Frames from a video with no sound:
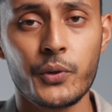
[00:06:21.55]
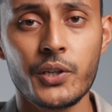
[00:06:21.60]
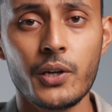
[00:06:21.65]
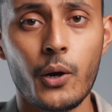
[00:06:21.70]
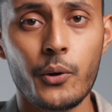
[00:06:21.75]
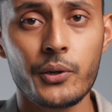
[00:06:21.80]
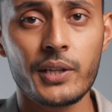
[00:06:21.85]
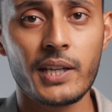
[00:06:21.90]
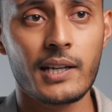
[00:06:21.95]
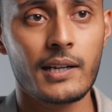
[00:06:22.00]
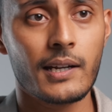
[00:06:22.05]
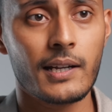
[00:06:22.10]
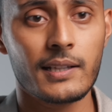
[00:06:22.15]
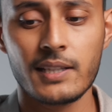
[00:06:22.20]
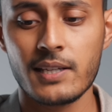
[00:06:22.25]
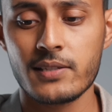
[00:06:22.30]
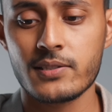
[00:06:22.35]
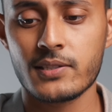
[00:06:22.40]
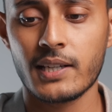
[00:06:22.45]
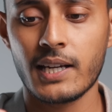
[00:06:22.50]
you're holding it like
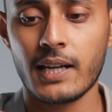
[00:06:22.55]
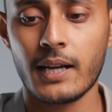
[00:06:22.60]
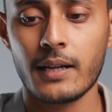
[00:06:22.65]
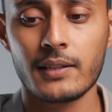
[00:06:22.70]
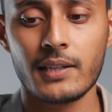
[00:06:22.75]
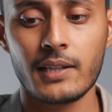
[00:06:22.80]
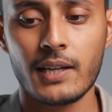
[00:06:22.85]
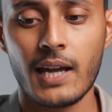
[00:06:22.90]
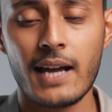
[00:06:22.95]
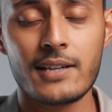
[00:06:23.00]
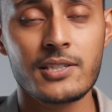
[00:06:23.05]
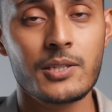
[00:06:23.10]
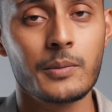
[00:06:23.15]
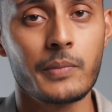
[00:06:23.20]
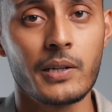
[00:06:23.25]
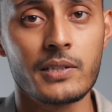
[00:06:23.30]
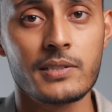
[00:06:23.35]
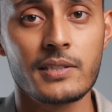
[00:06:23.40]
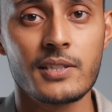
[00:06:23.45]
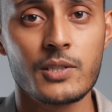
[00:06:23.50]
this, the action
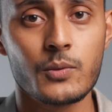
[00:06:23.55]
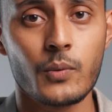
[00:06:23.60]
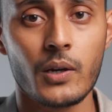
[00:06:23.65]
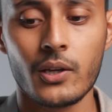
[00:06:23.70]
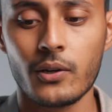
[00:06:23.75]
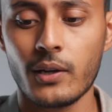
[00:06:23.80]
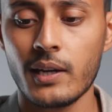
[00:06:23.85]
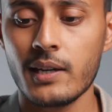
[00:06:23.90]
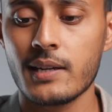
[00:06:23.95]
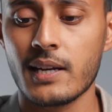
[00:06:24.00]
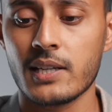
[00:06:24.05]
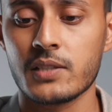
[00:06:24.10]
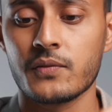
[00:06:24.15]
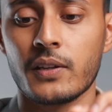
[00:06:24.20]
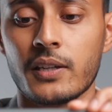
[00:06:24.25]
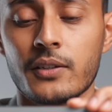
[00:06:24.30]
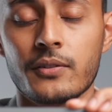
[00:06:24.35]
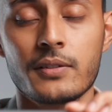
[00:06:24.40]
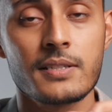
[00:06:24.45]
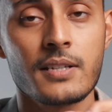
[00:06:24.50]
button is where your index
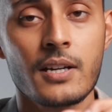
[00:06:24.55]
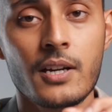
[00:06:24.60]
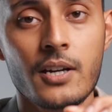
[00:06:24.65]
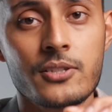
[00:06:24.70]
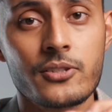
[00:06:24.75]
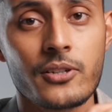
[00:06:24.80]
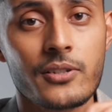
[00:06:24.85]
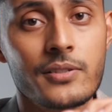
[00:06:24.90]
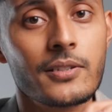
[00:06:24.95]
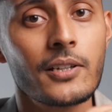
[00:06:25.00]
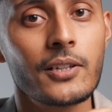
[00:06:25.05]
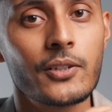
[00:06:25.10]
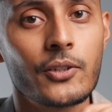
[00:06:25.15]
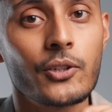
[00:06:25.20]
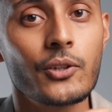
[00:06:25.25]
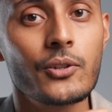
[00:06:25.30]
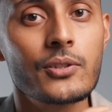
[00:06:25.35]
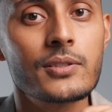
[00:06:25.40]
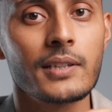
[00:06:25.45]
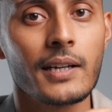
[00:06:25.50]
finger is. So it's like you're
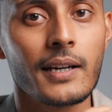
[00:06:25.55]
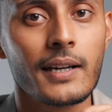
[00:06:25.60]
using a